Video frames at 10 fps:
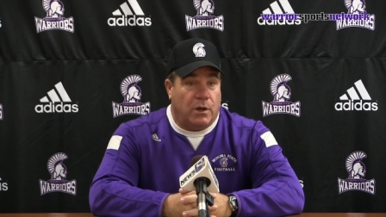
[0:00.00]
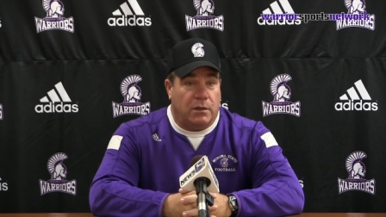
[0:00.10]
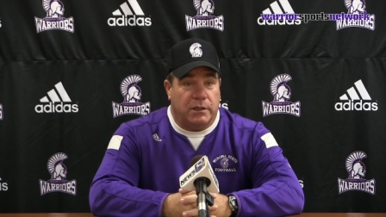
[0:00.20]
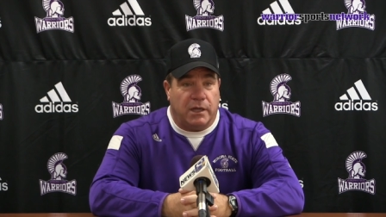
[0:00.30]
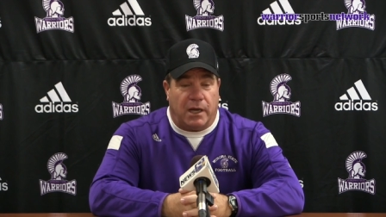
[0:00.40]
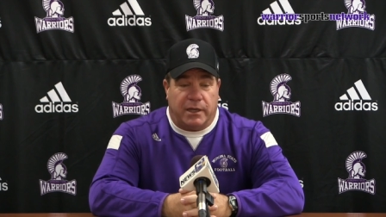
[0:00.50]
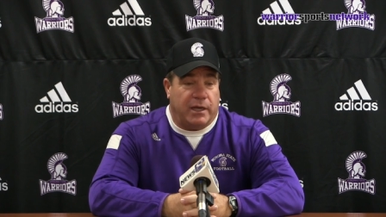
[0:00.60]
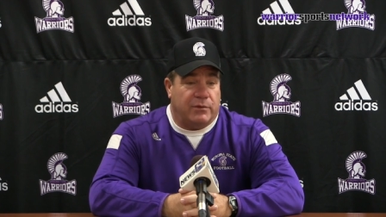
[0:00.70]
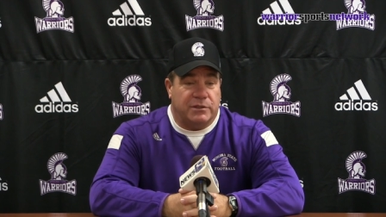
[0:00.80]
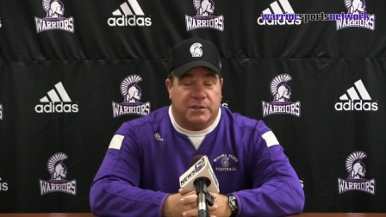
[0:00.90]
Well,
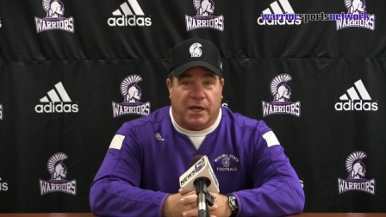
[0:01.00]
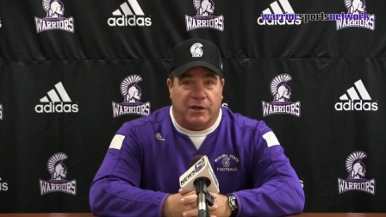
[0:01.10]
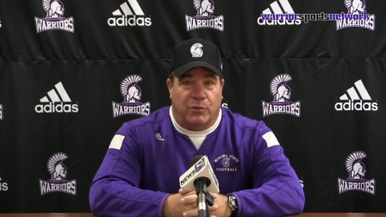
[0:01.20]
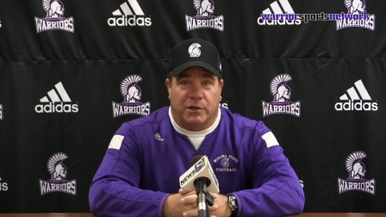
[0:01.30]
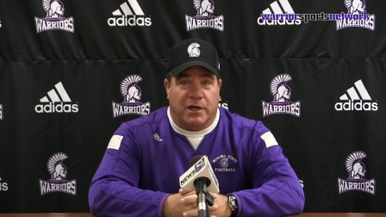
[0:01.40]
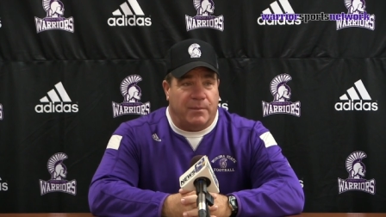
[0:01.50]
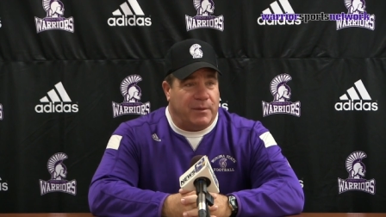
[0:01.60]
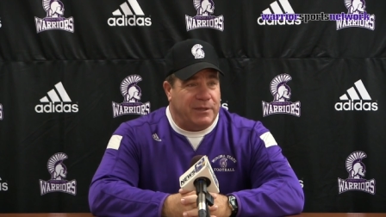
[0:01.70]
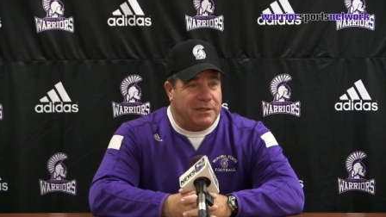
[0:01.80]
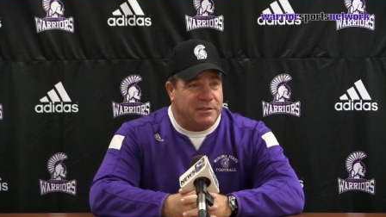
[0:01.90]
again, we just got another one coming.
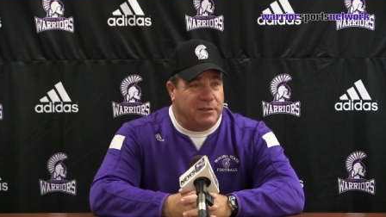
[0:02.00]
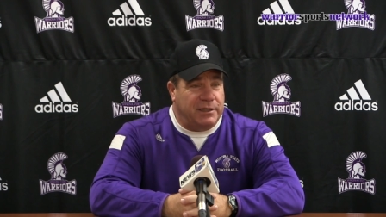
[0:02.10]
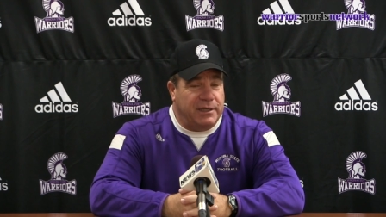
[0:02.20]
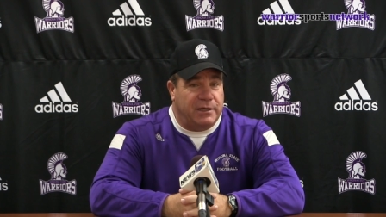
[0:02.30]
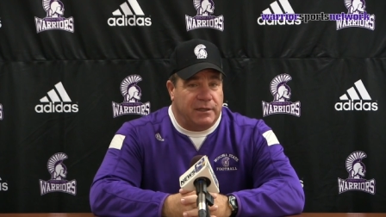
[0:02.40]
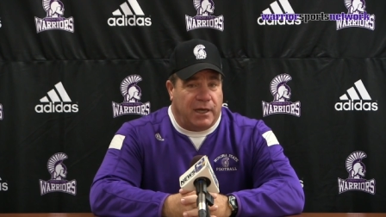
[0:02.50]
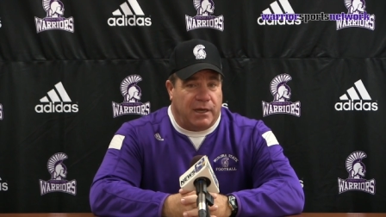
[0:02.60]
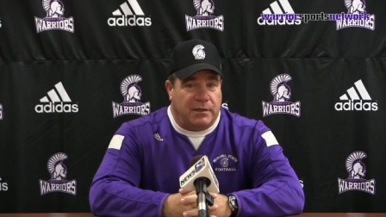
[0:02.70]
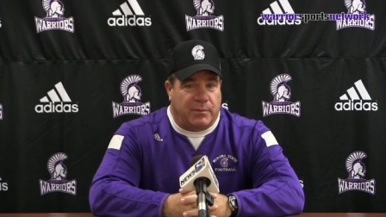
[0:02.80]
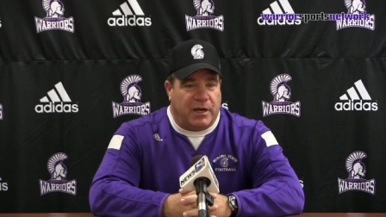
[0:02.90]
I mean, that's the league,
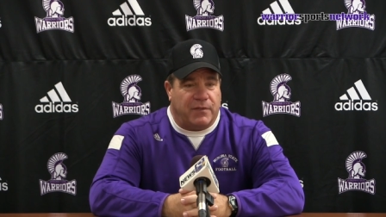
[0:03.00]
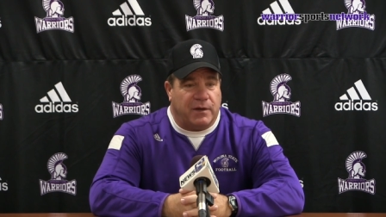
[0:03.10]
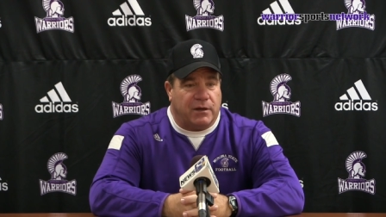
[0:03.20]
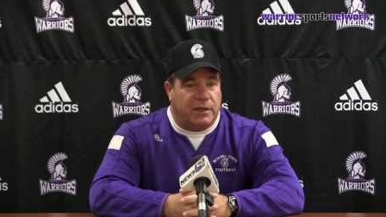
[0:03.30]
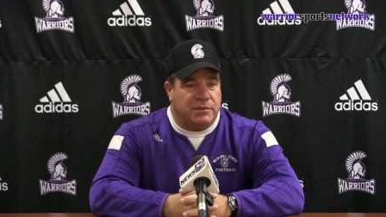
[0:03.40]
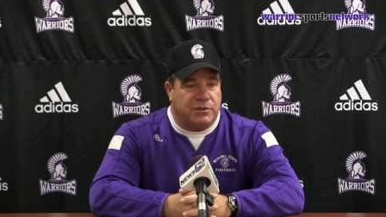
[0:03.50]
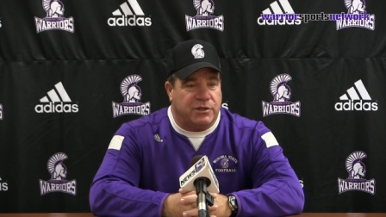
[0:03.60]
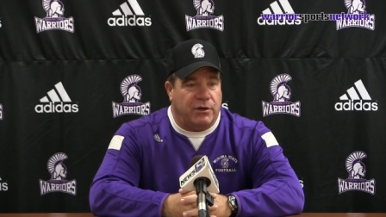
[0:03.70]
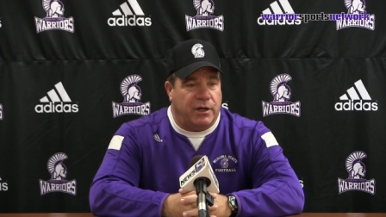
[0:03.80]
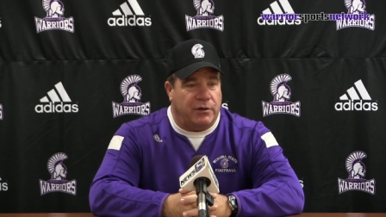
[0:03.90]
and but I think our kids are
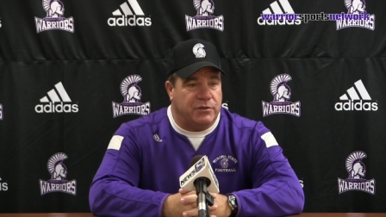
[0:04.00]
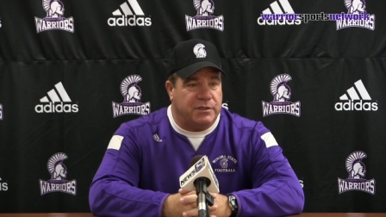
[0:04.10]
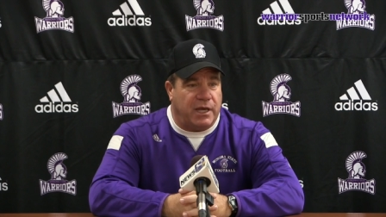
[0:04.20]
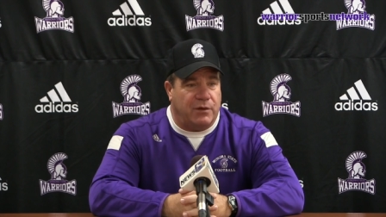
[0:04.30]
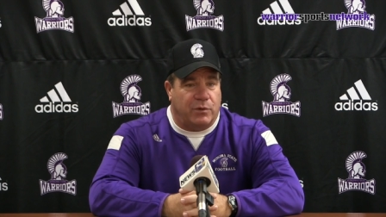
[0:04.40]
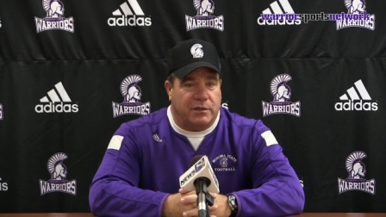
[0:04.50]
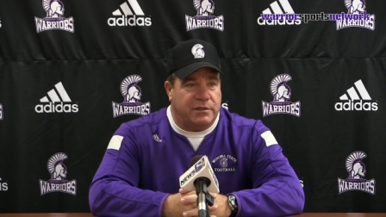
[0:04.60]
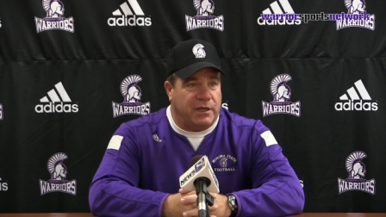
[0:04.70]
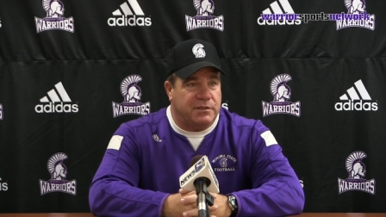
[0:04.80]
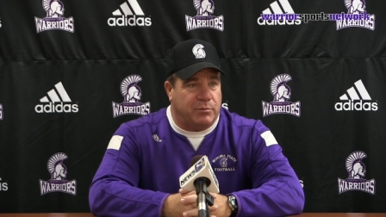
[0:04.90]
starting to understand what it
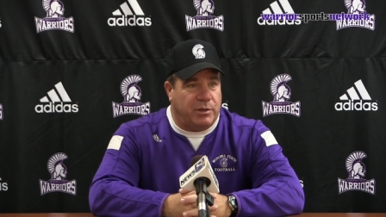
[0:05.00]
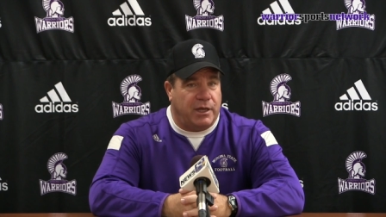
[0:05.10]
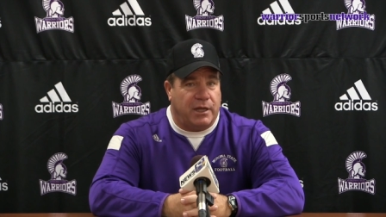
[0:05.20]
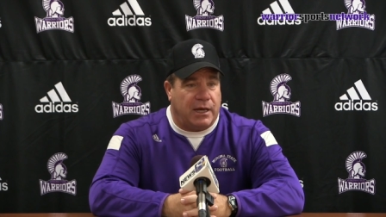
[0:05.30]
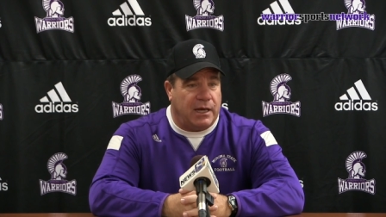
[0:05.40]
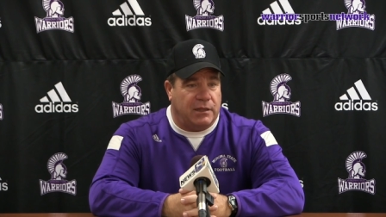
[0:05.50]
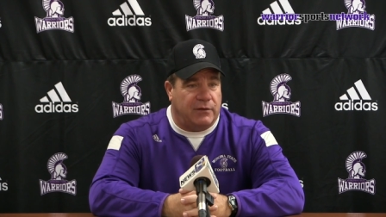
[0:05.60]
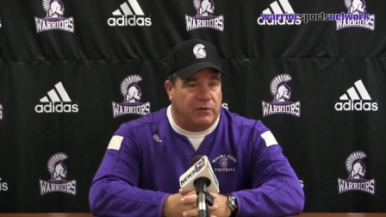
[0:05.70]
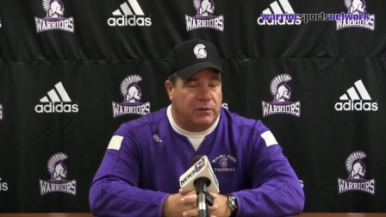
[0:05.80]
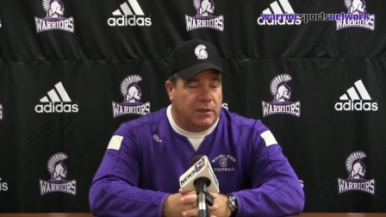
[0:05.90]
takes to play at a high
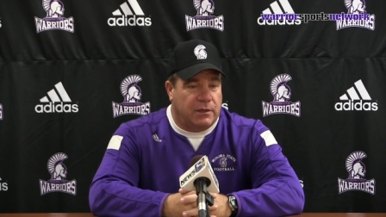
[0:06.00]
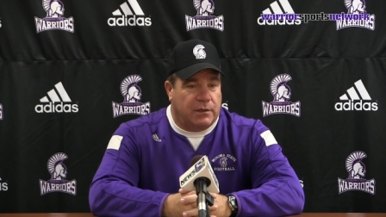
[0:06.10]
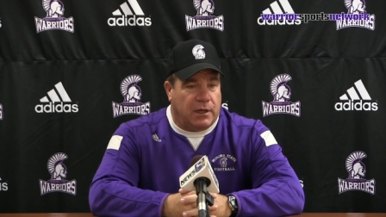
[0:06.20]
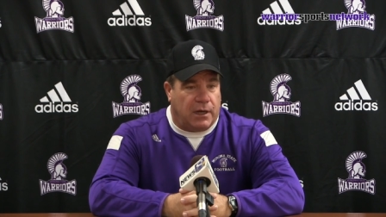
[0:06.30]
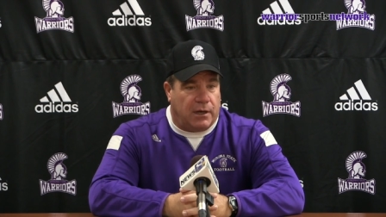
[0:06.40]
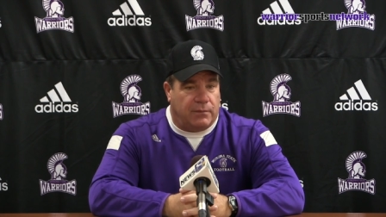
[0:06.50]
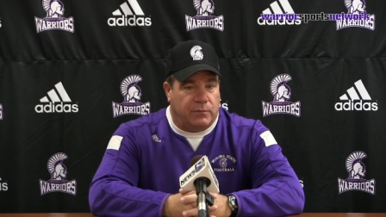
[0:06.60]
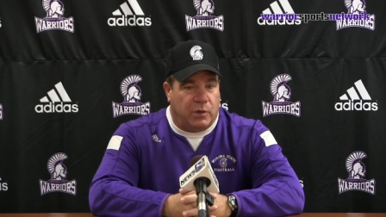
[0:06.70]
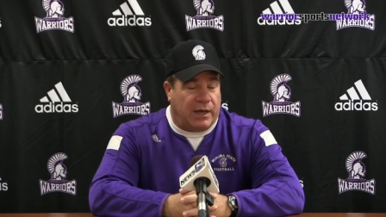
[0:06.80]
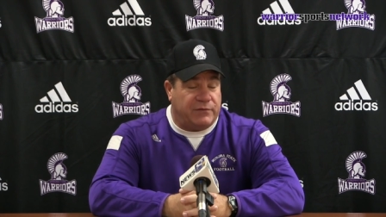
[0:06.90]
level.
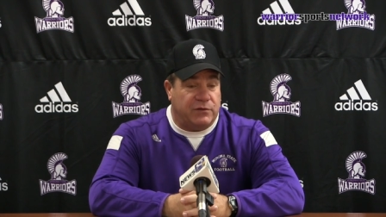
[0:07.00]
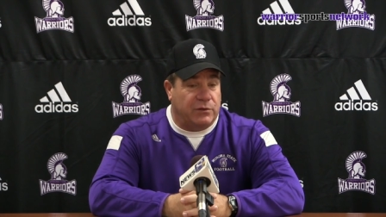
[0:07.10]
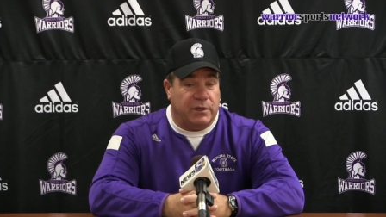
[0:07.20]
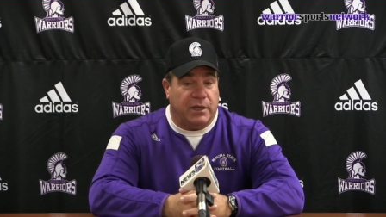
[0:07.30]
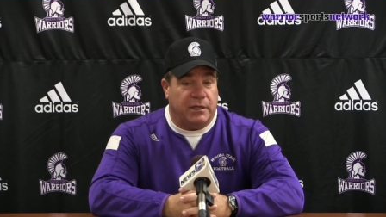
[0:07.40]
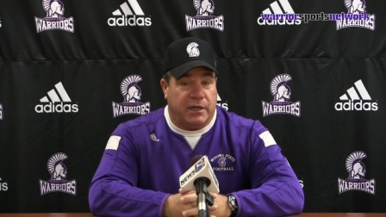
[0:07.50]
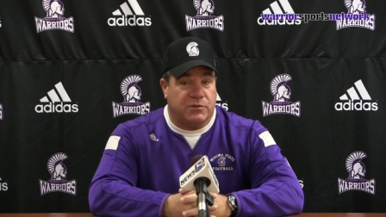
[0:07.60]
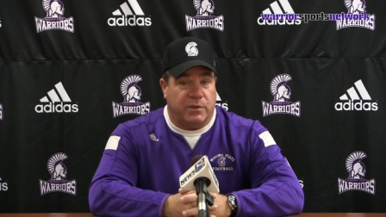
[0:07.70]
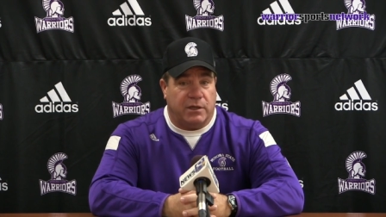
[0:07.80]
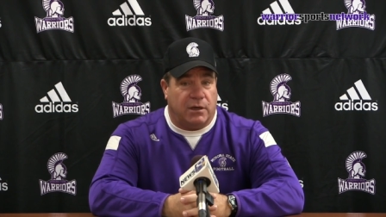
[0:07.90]
Um, we'll have to do it again
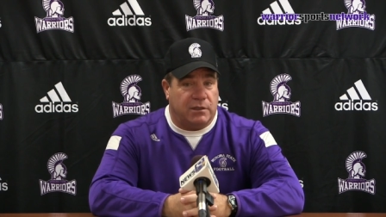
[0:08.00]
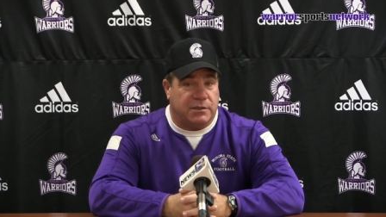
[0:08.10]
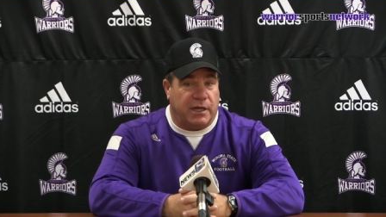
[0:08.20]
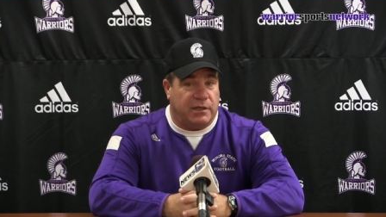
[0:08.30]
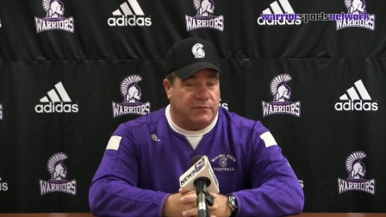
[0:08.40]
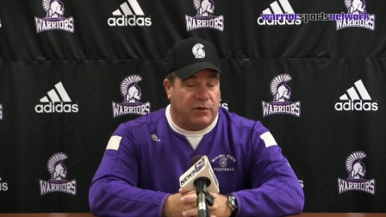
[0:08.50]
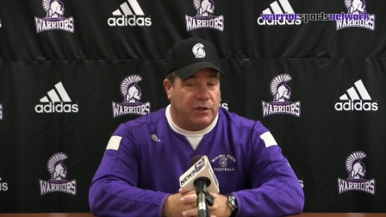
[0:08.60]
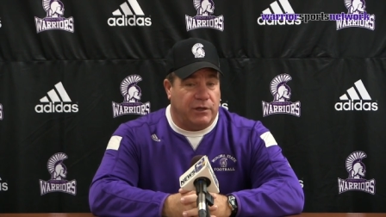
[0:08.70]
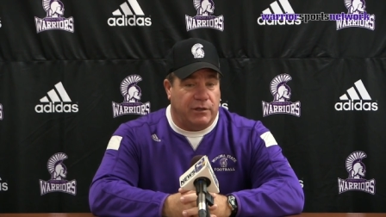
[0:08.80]
next week. Augustana is very